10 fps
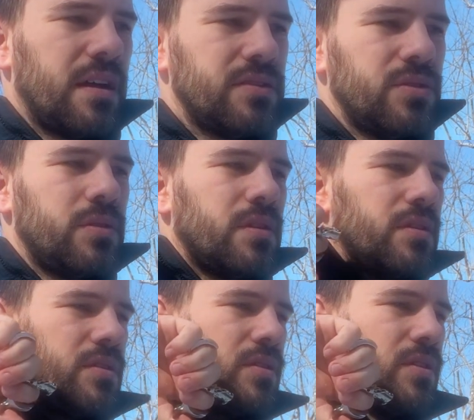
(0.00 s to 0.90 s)
you
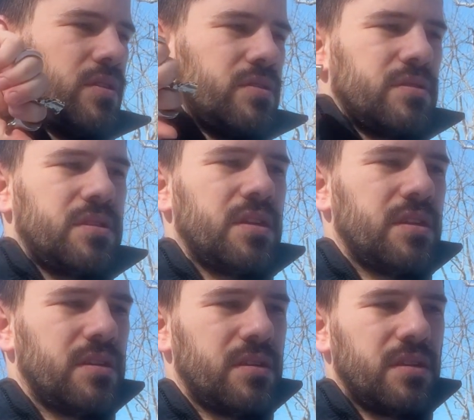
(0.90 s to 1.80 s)
can
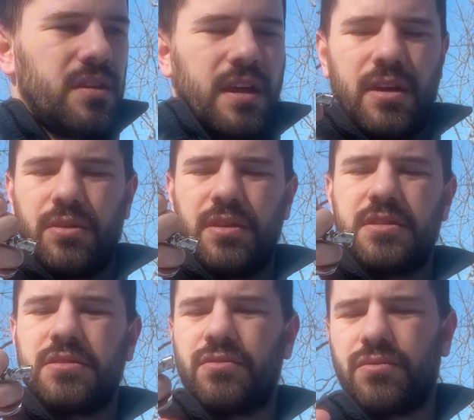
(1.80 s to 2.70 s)
see how
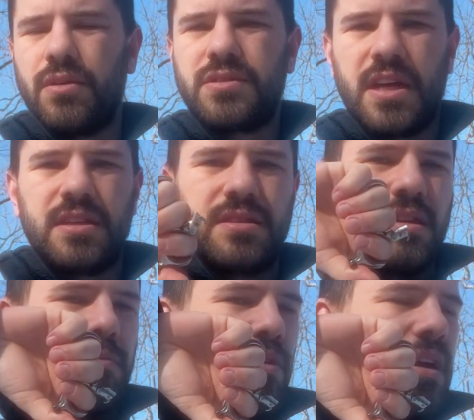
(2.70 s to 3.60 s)
this rotates in
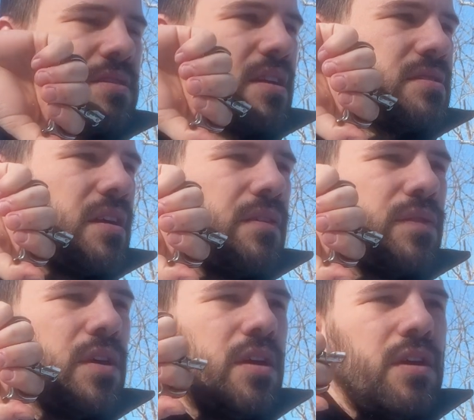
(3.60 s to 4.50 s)
the process of
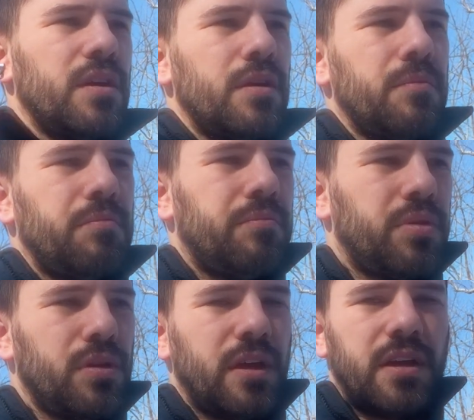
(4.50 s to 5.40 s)

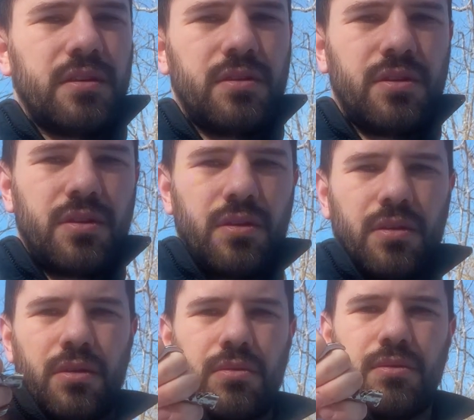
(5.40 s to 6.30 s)
pulling
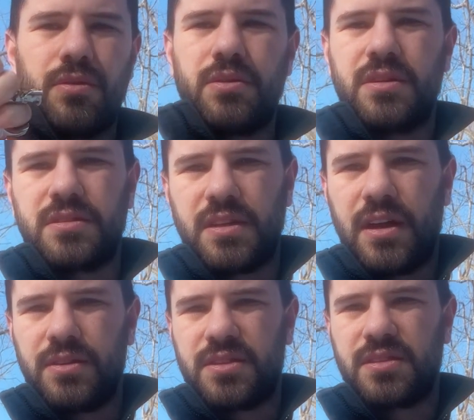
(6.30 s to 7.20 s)
through, because
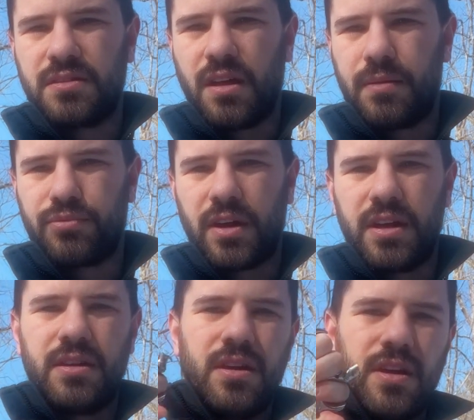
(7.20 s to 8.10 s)
now it's
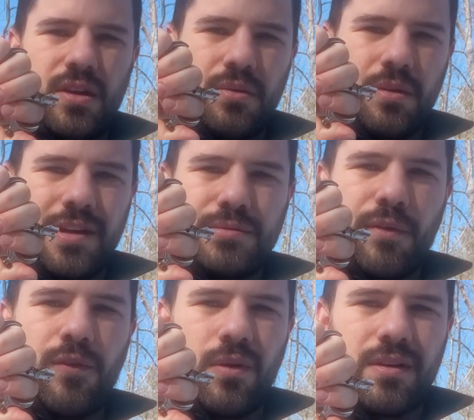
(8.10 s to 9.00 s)
upright, whereas
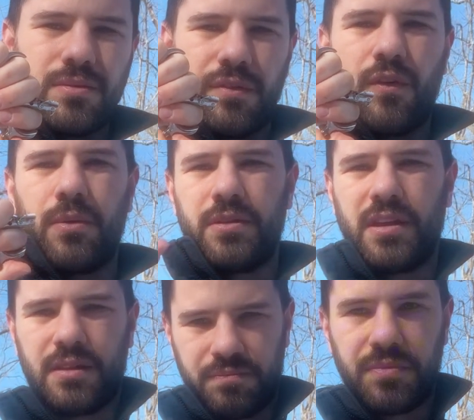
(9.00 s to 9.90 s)
before it was forward.
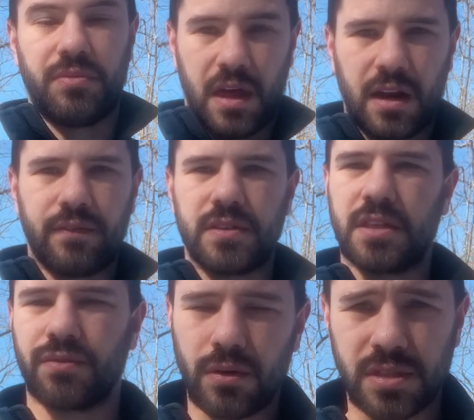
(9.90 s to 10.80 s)
Like, that
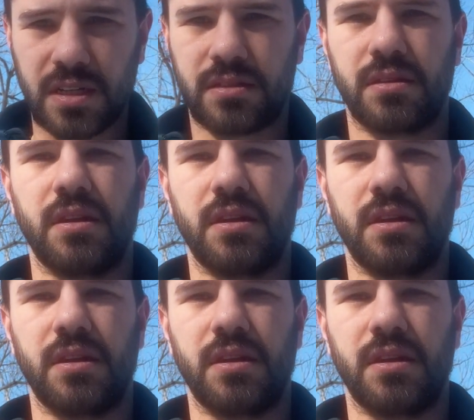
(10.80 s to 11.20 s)
obviously rotates.